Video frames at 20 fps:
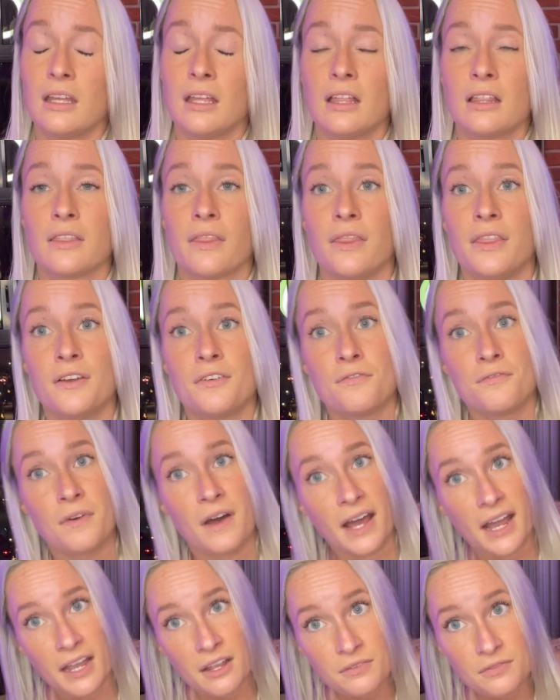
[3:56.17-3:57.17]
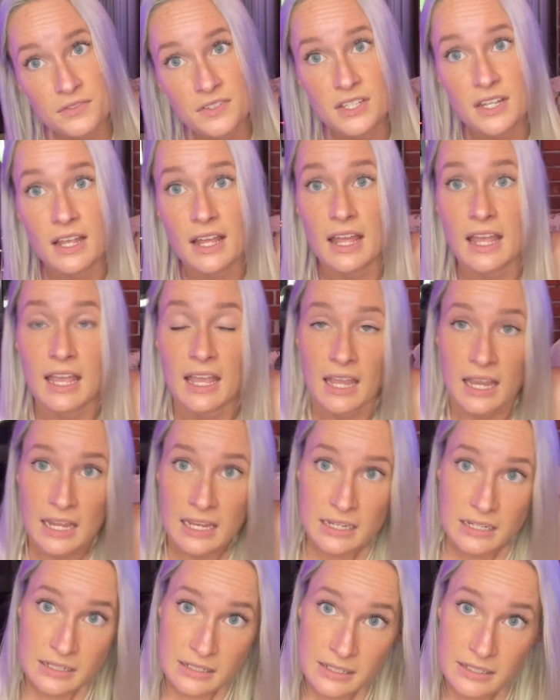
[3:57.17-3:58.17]
The 5 to
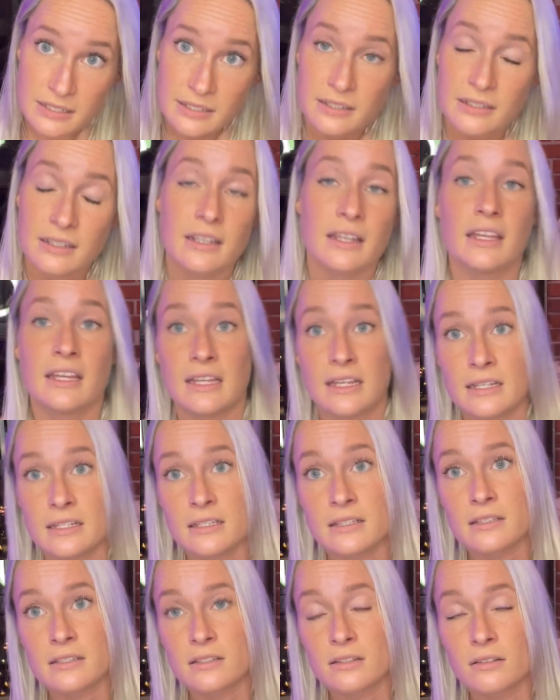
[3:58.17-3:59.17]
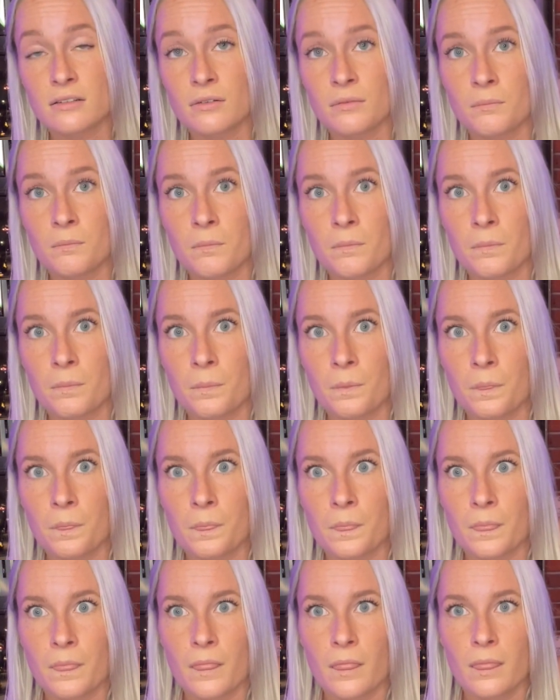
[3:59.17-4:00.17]
8 is
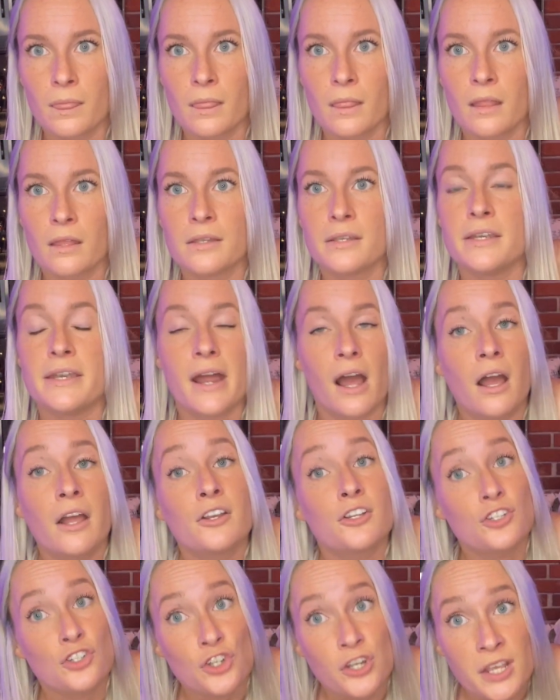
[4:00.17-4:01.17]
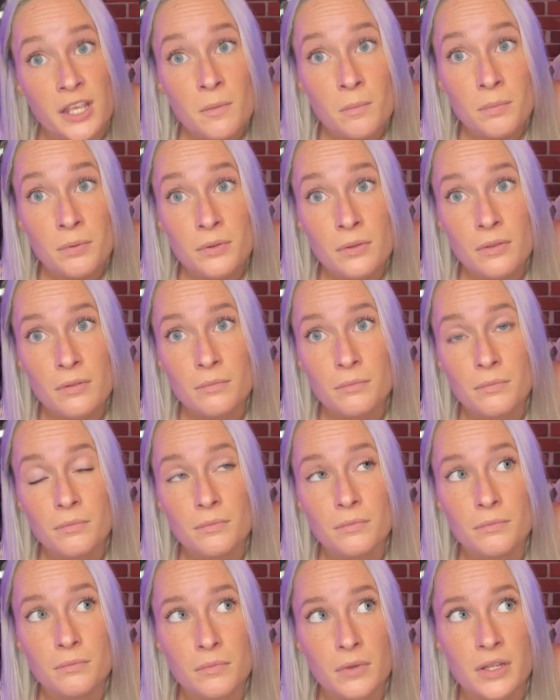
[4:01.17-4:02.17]
not cheap.
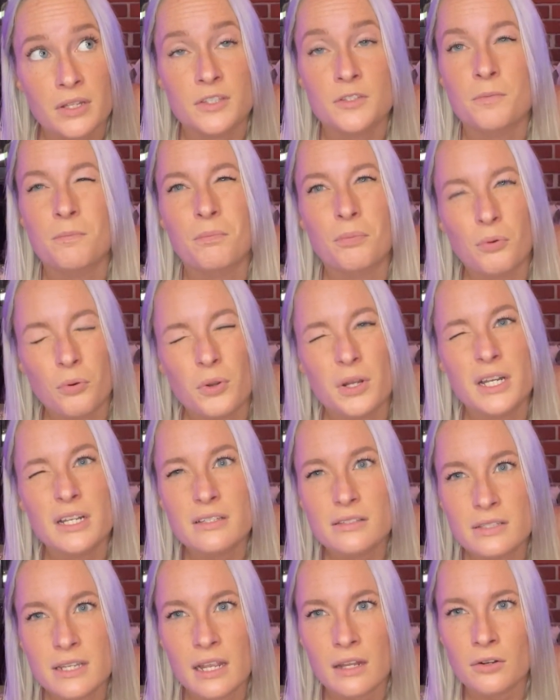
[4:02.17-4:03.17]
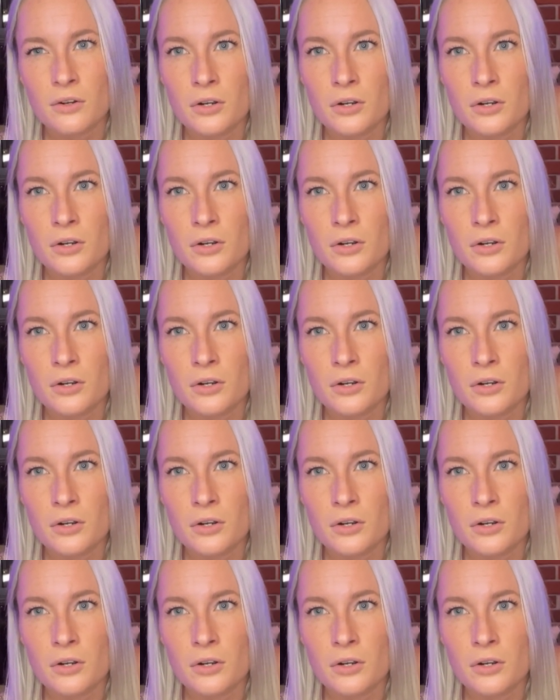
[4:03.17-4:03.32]
It's pretty standard.